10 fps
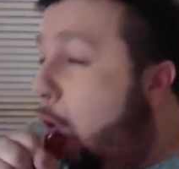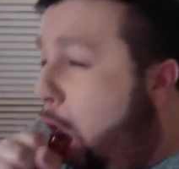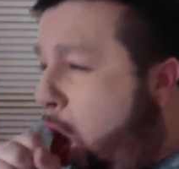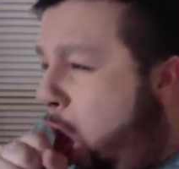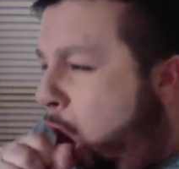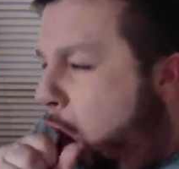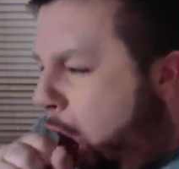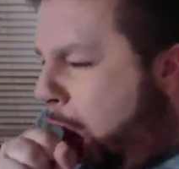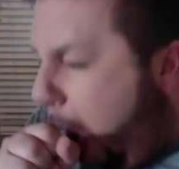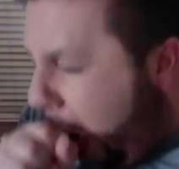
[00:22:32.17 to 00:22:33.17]

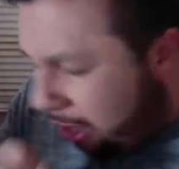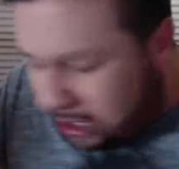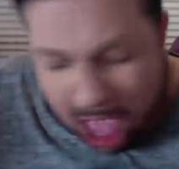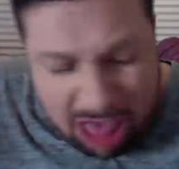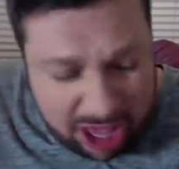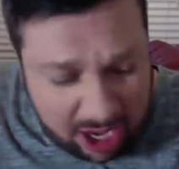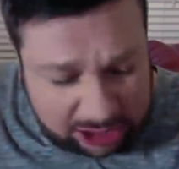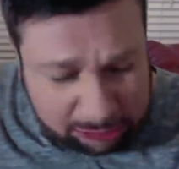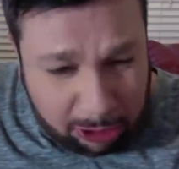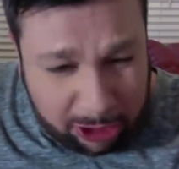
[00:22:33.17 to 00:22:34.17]
I think I
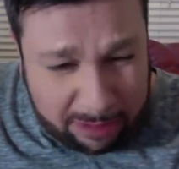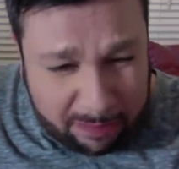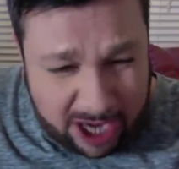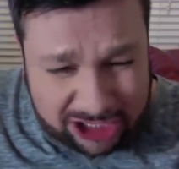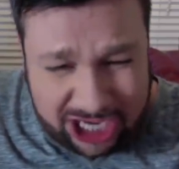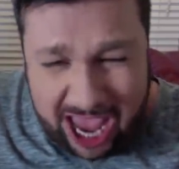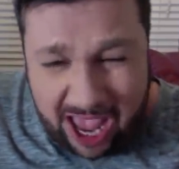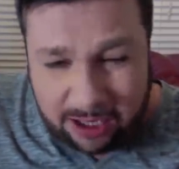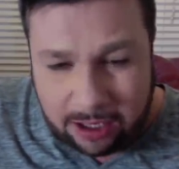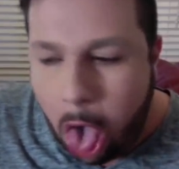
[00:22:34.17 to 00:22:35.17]
swallowed a brush hair.